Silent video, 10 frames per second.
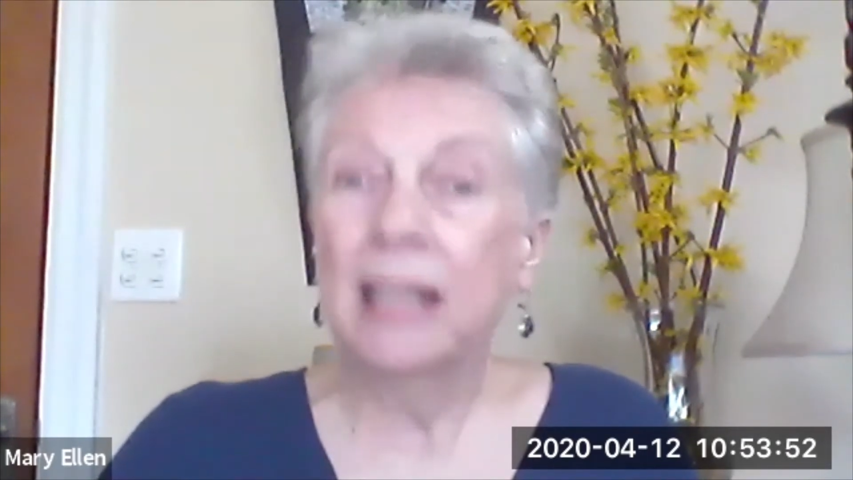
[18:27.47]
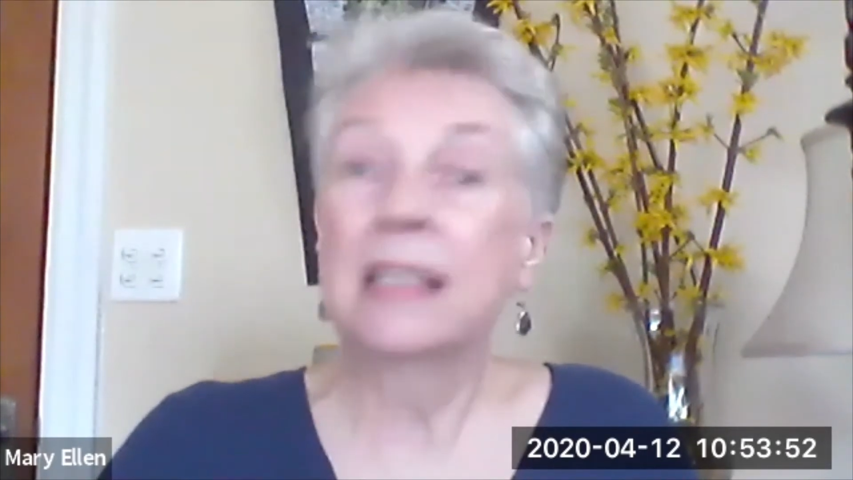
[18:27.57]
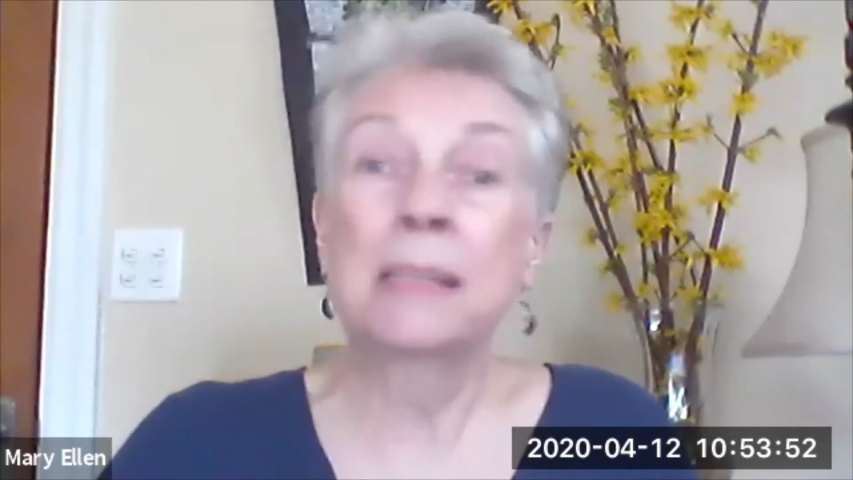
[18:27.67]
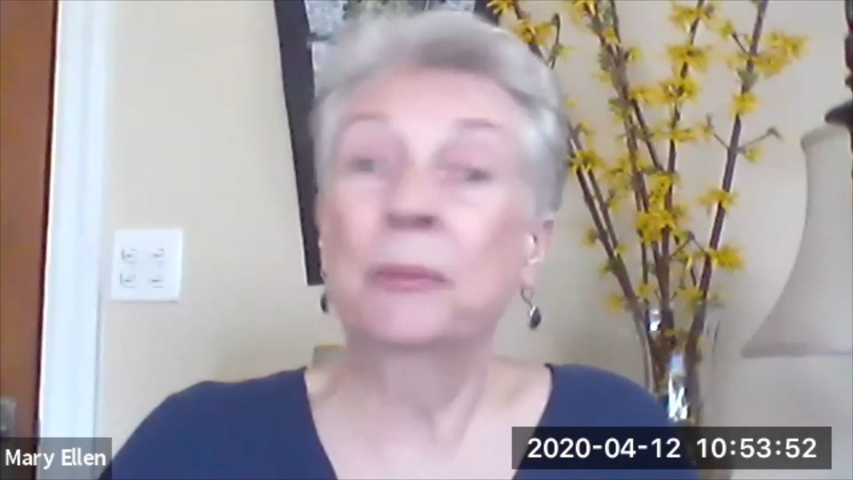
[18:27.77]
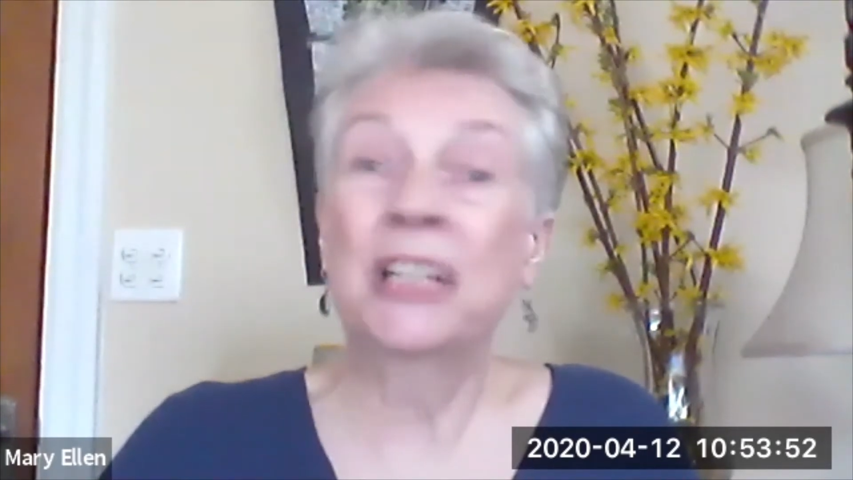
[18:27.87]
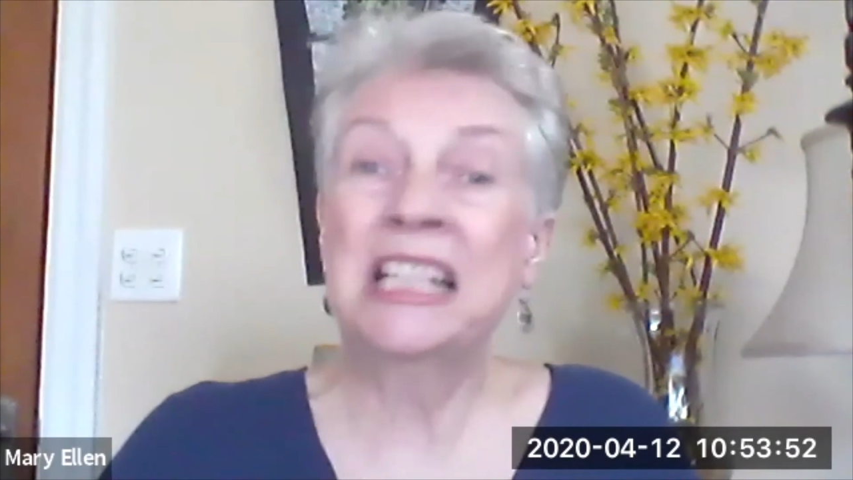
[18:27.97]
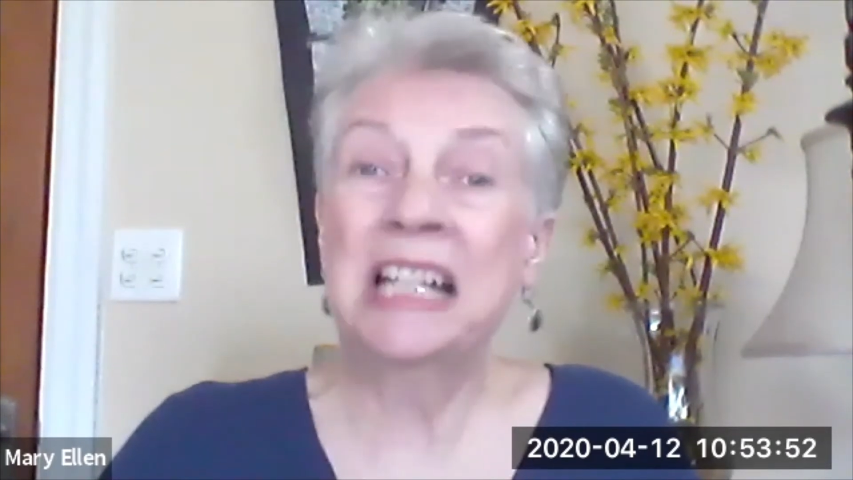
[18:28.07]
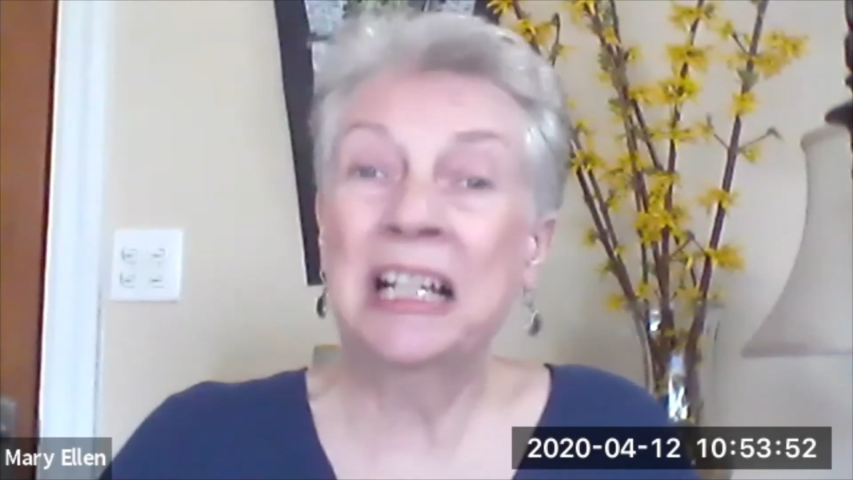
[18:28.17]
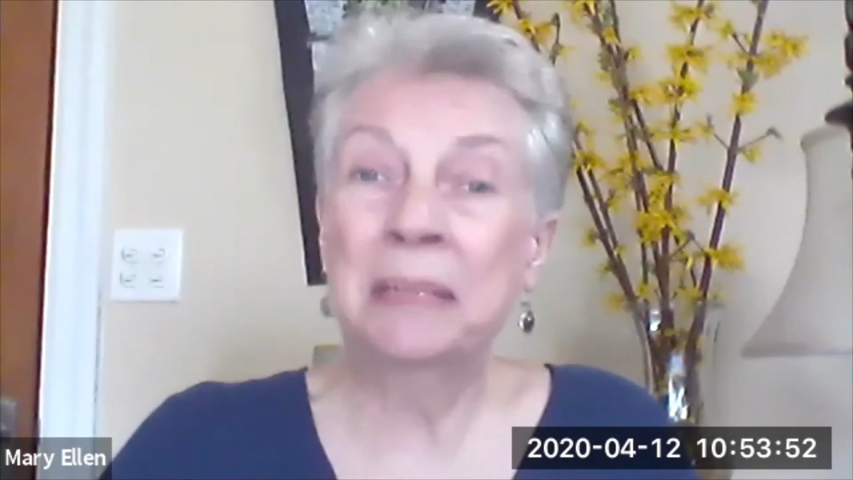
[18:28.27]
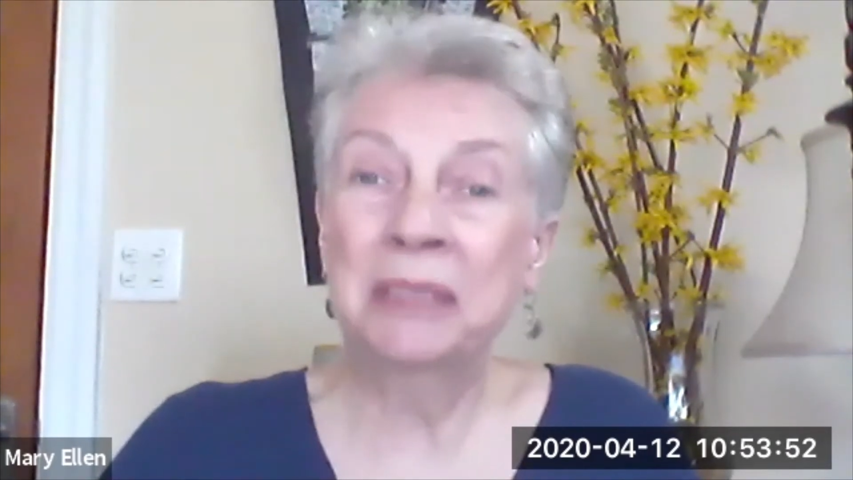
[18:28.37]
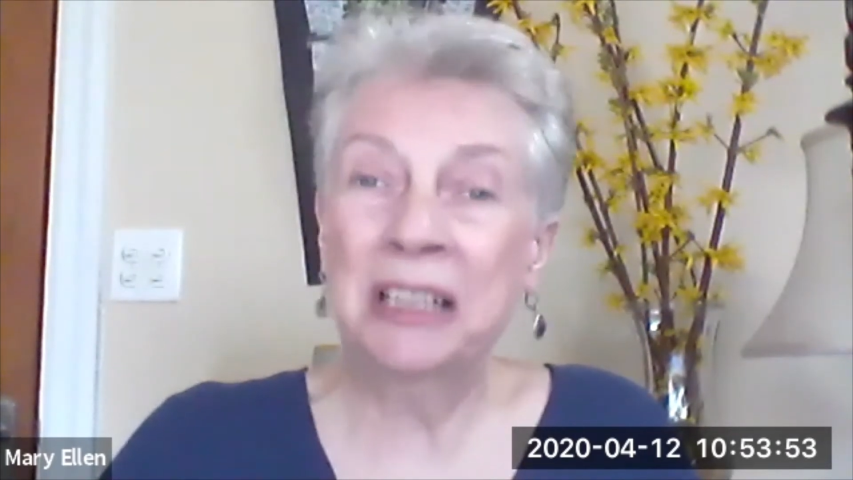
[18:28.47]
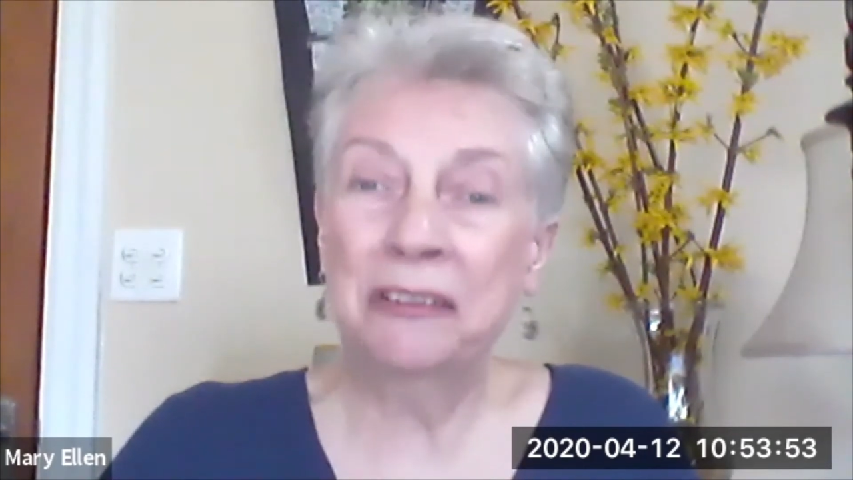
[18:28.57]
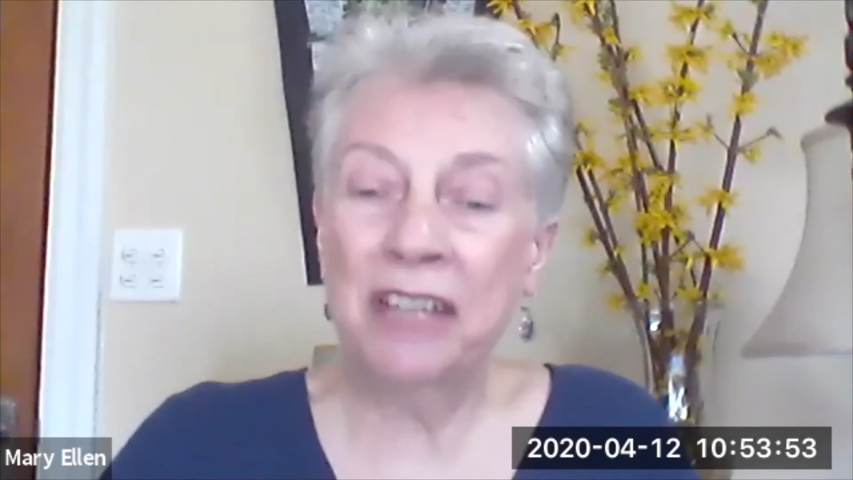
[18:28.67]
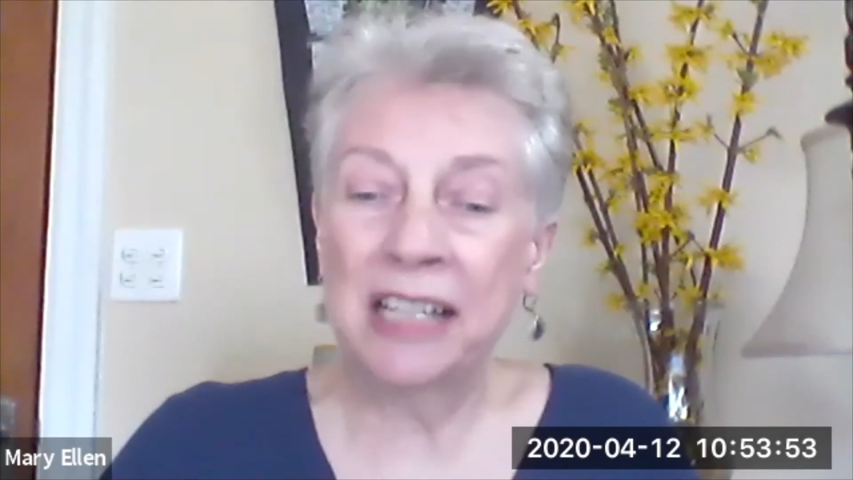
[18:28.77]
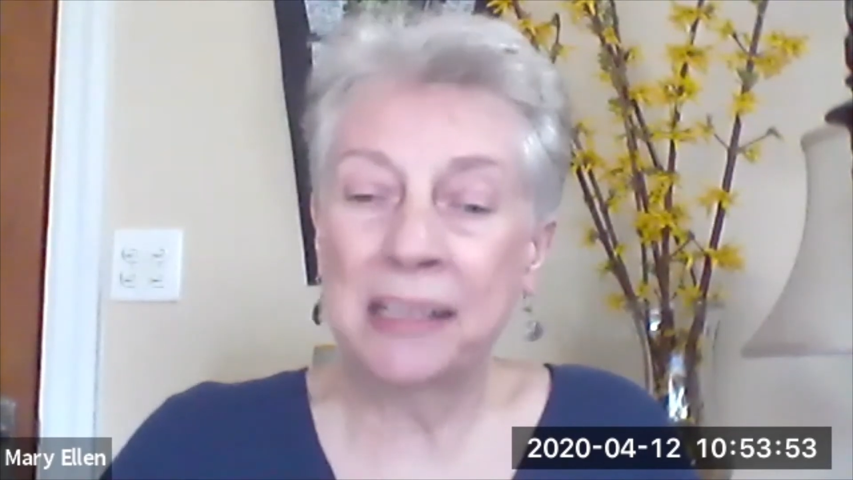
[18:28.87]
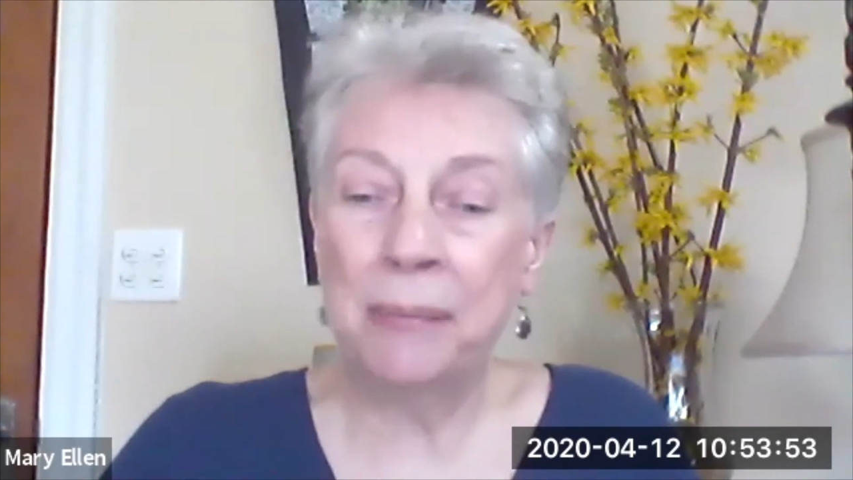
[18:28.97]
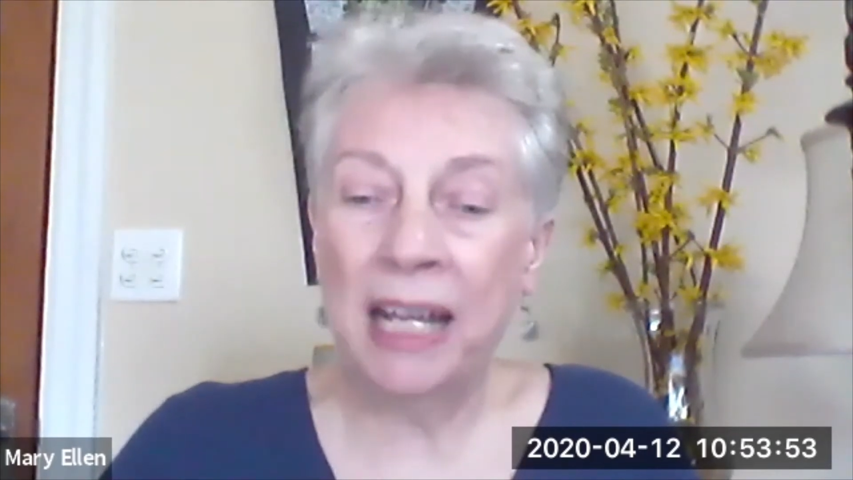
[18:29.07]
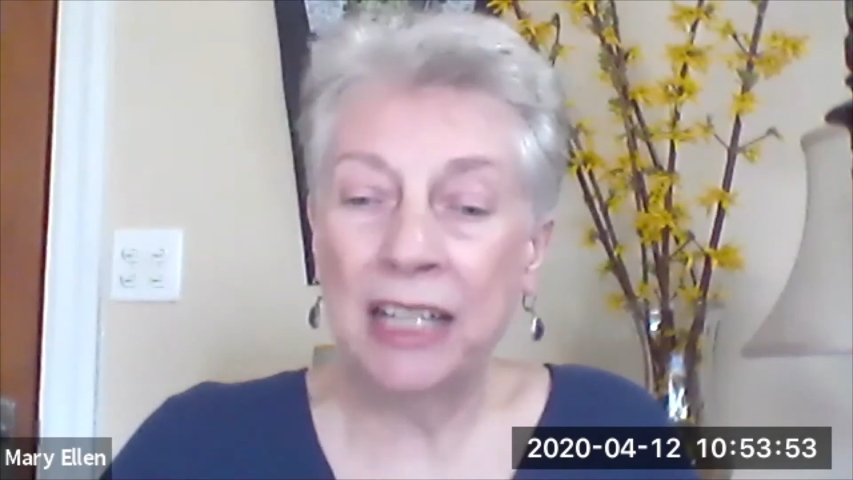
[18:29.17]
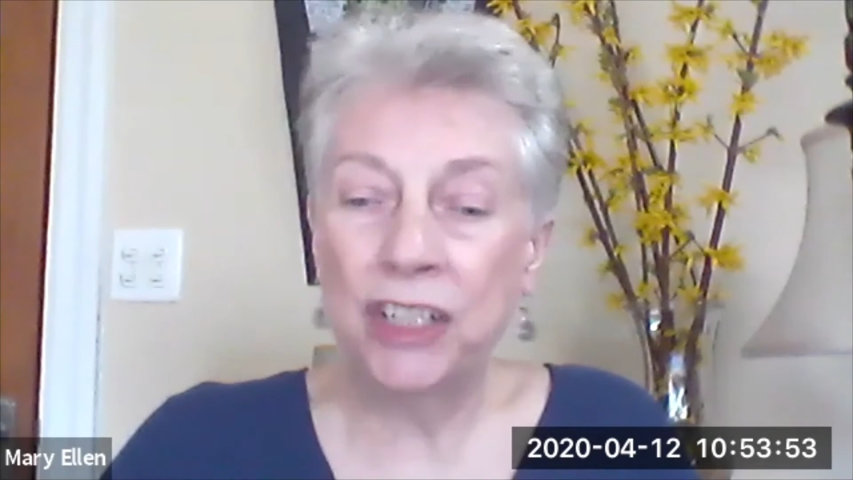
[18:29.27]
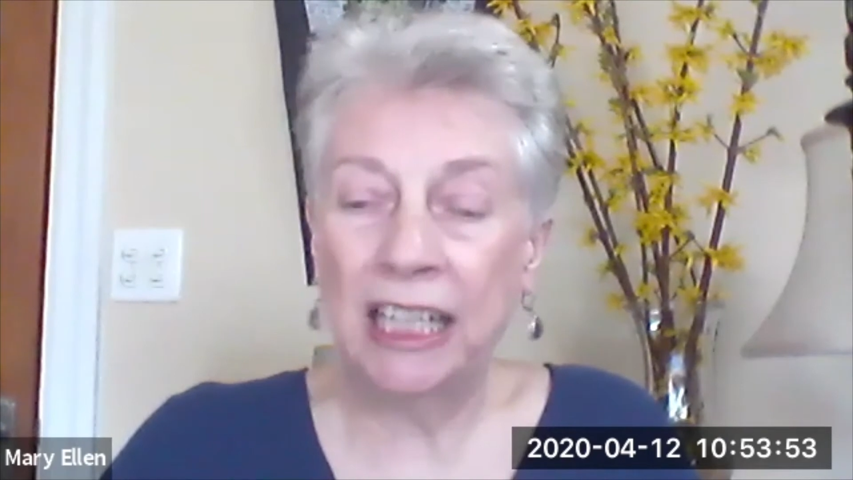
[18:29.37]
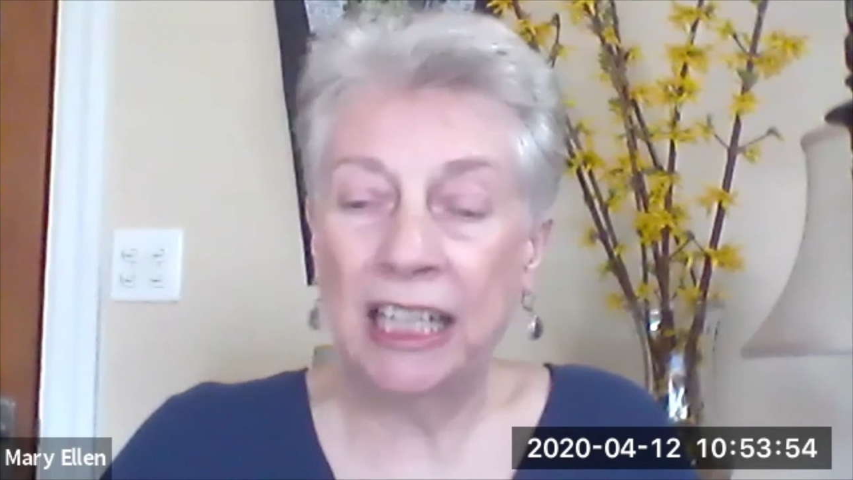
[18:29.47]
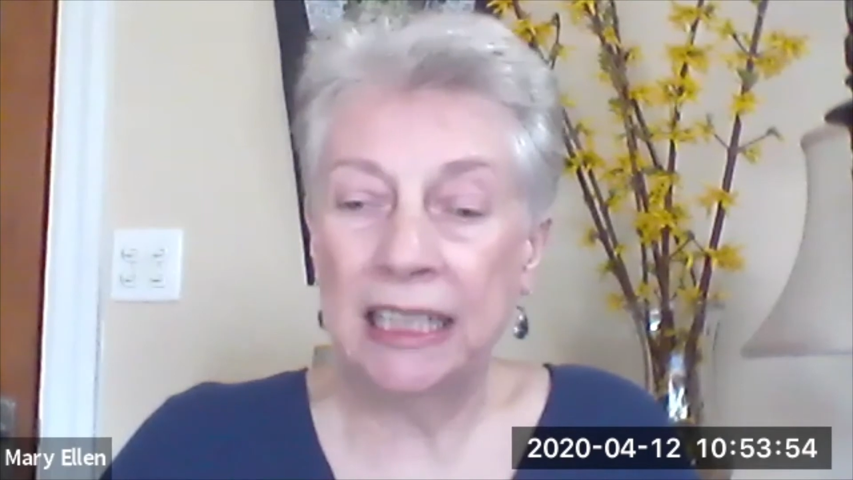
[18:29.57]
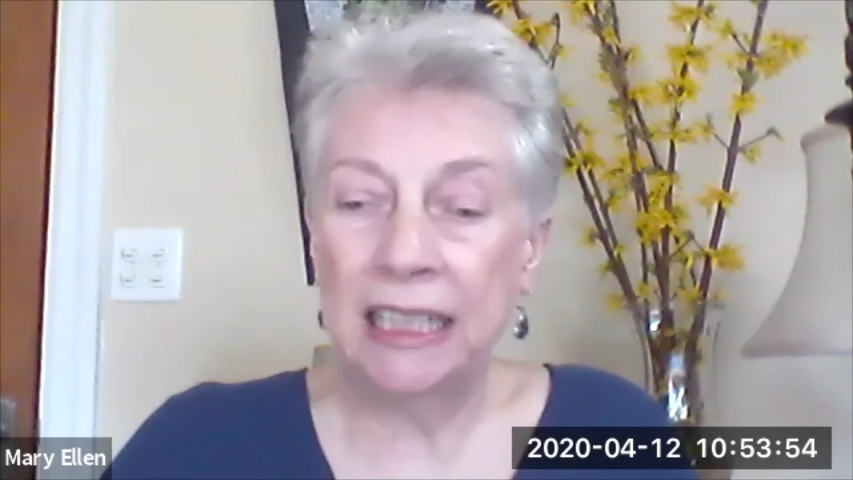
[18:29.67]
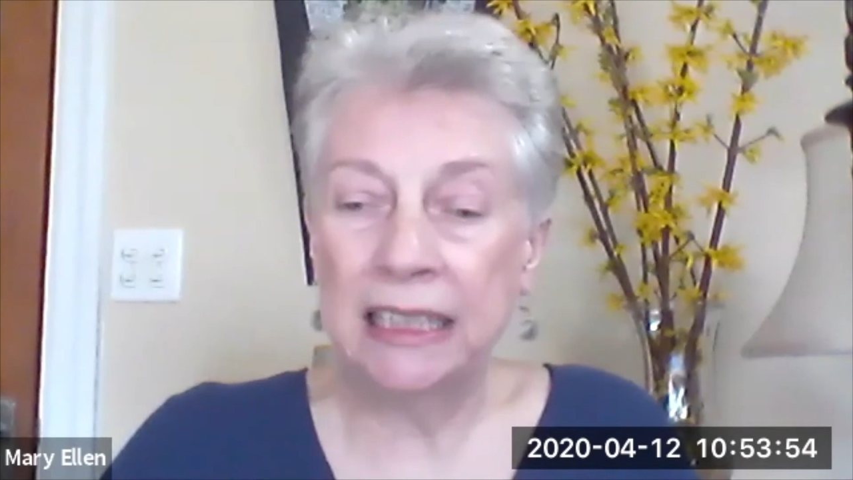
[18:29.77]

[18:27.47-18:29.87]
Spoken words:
Springtime love has magic in it.